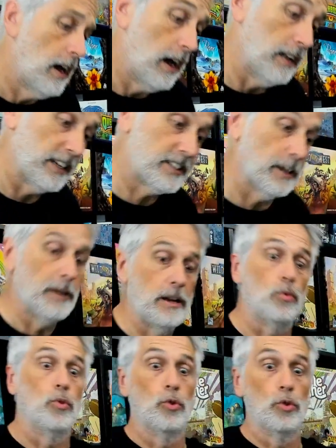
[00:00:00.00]
unless somebody
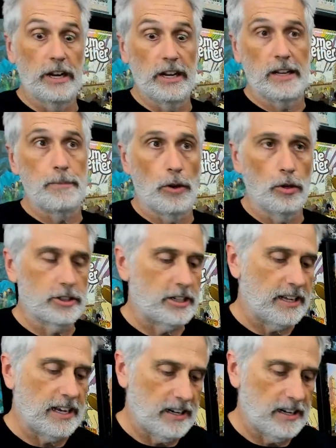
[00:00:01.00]
really bolts to the